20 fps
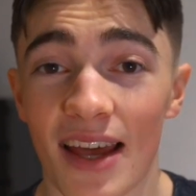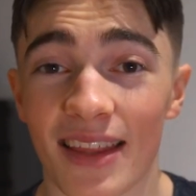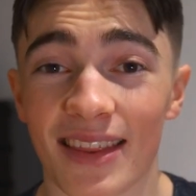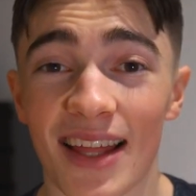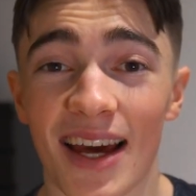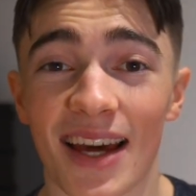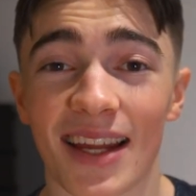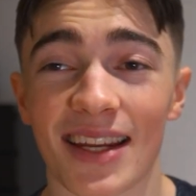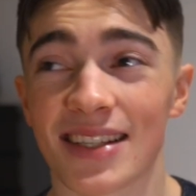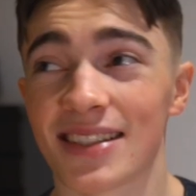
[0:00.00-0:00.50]
and
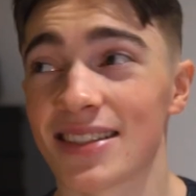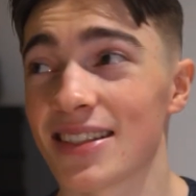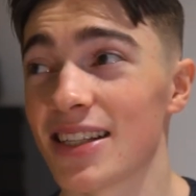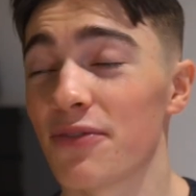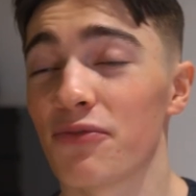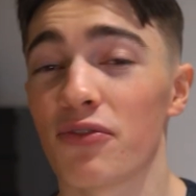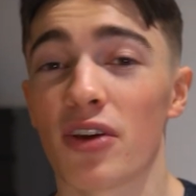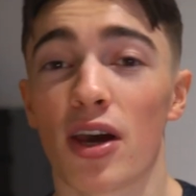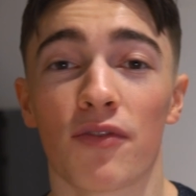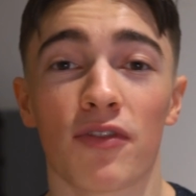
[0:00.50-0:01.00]
that is
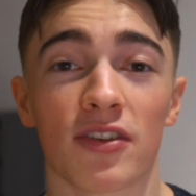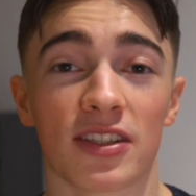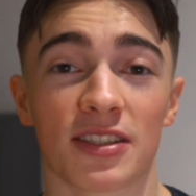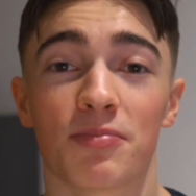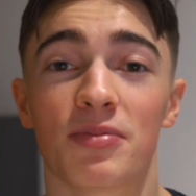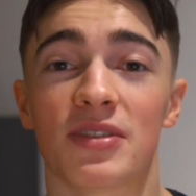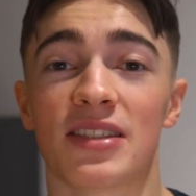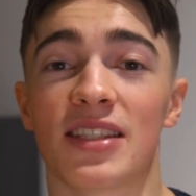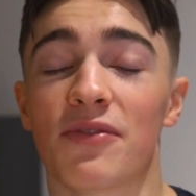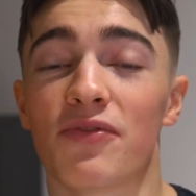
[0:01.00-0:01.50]
if you have a
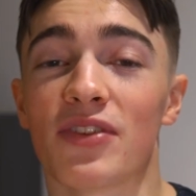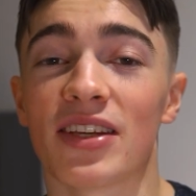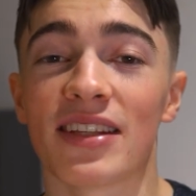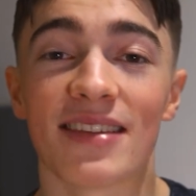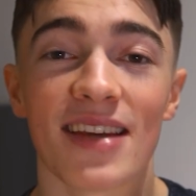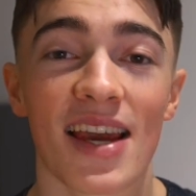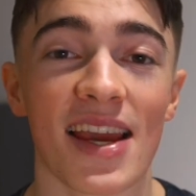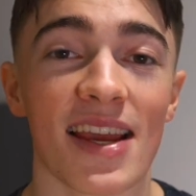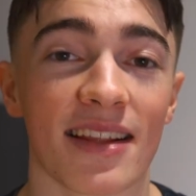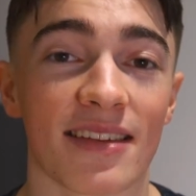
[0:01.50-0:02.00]

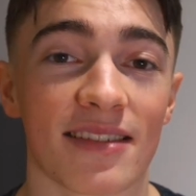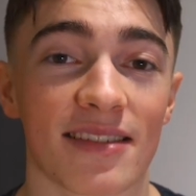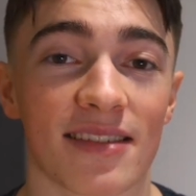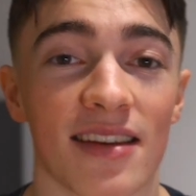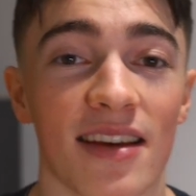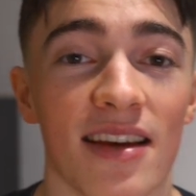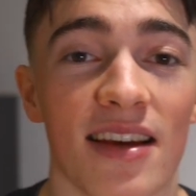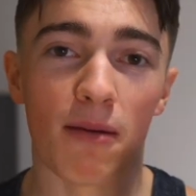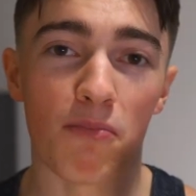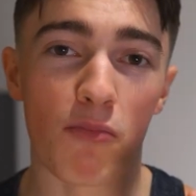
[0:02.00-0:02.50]
specific date